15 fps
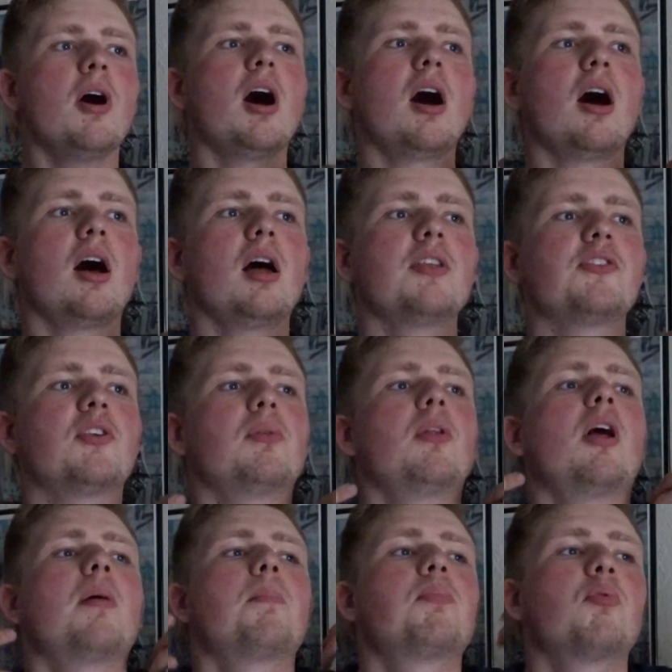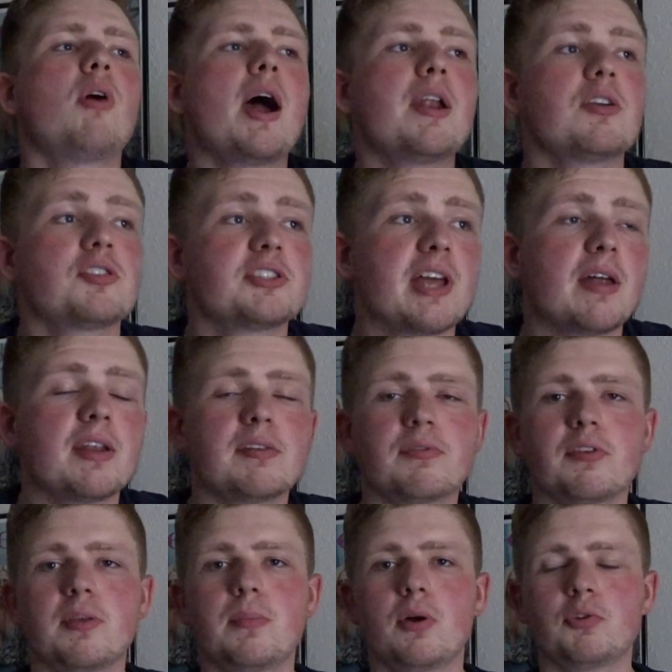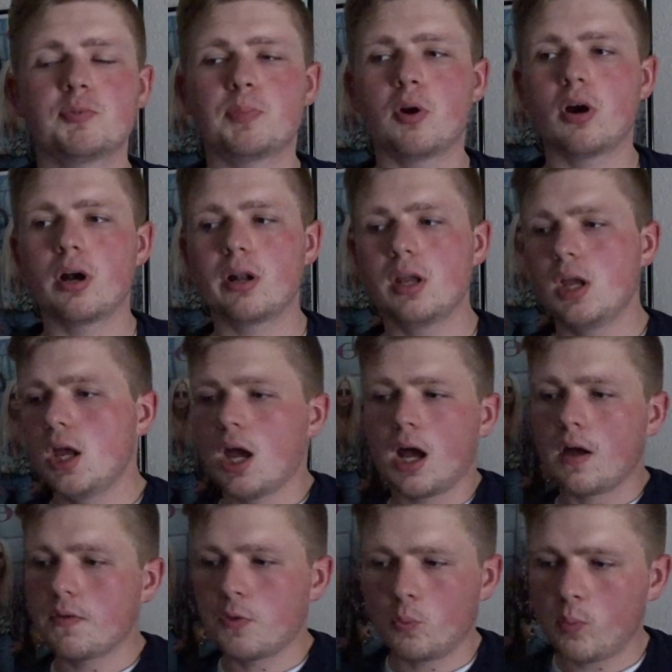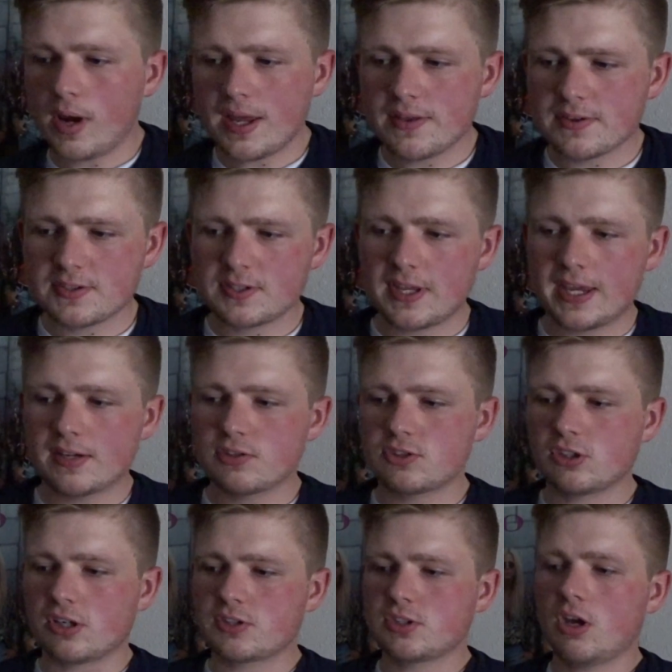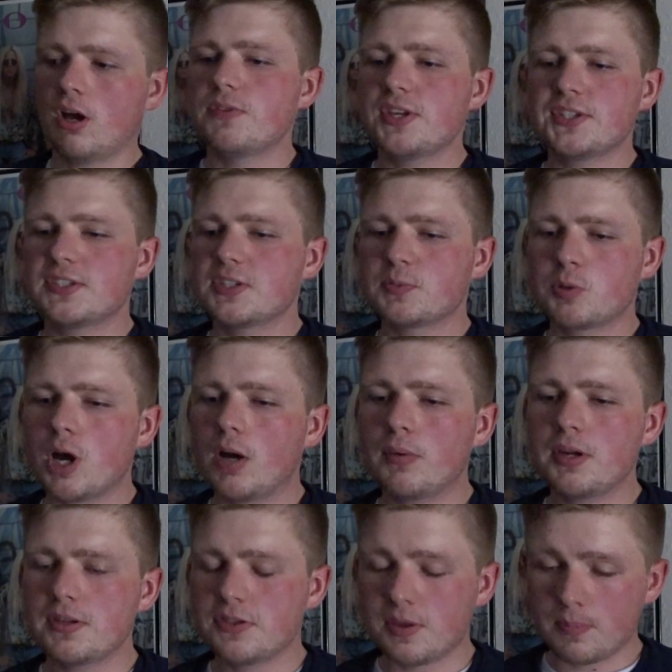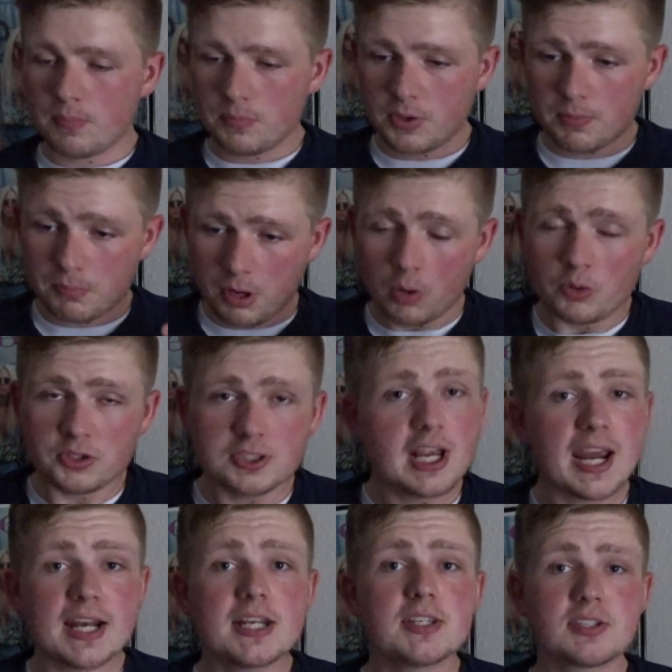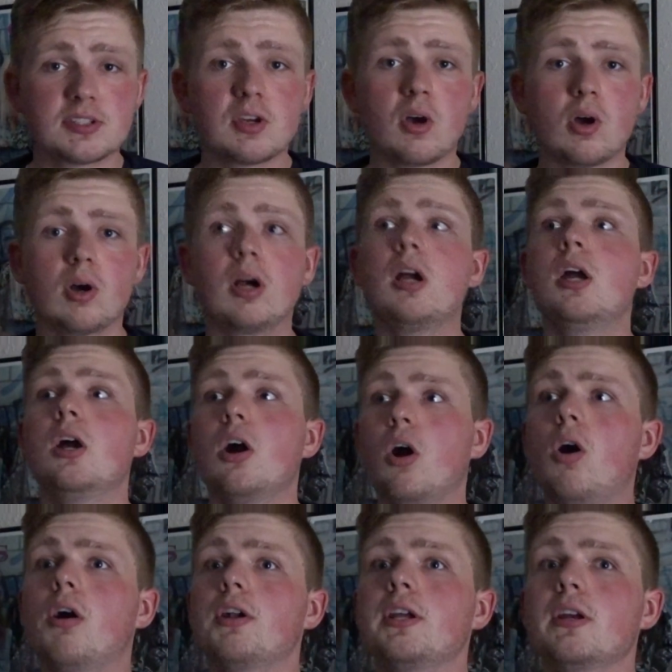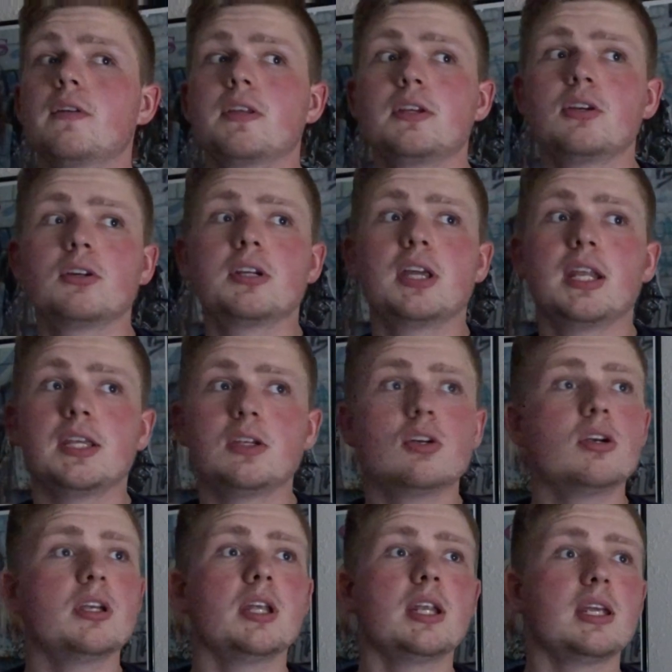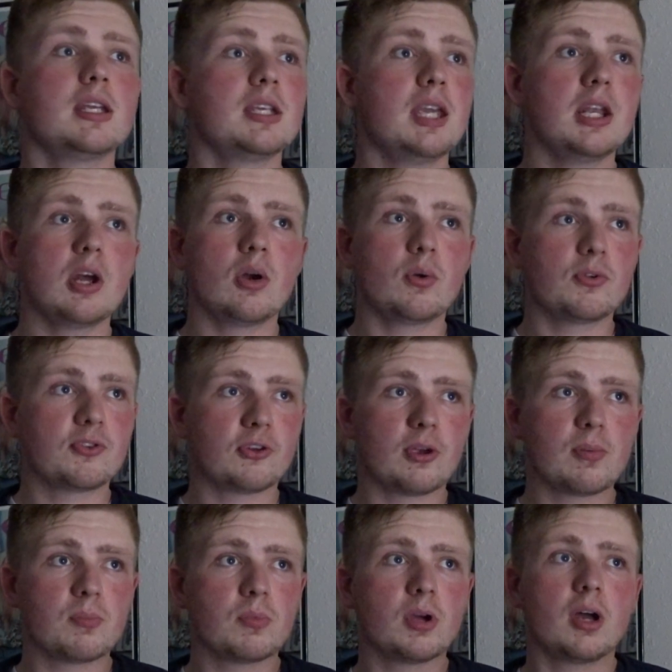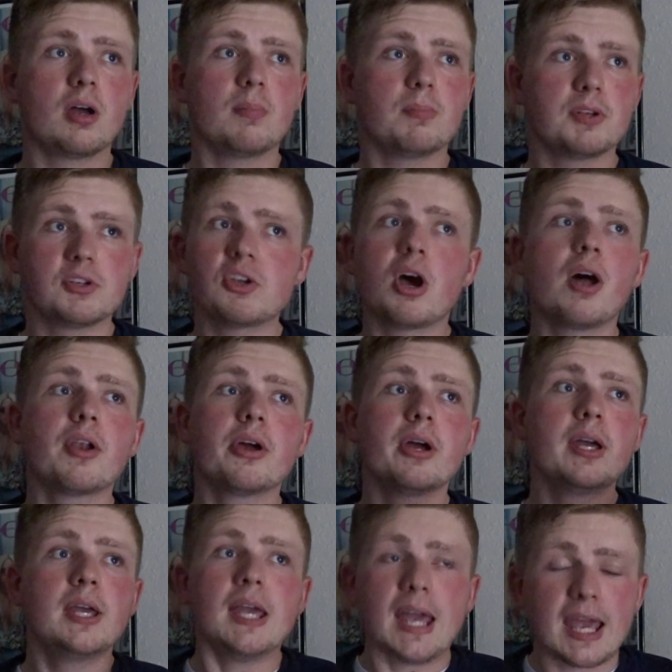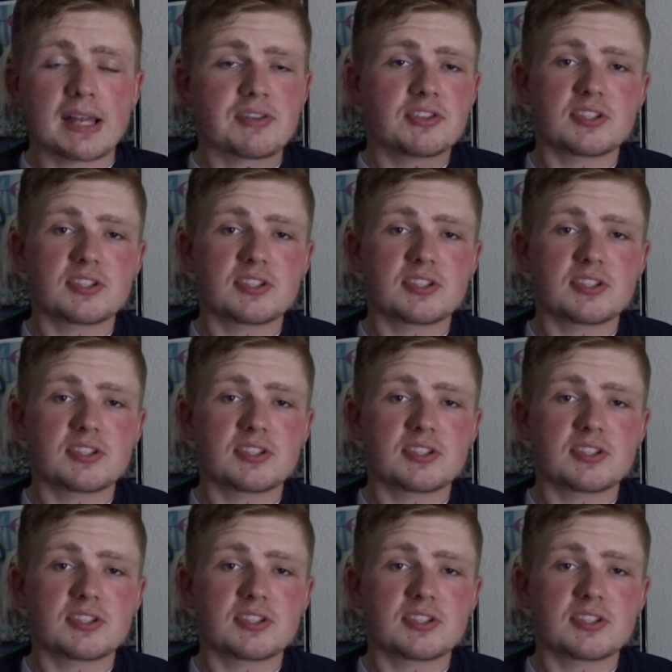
Uh, it's a lot brighter sounding for the most part. Uh, the way this thing starts off, this is probably the the most '80s song on here that you're getting. You're getting you know some uh, Madonna and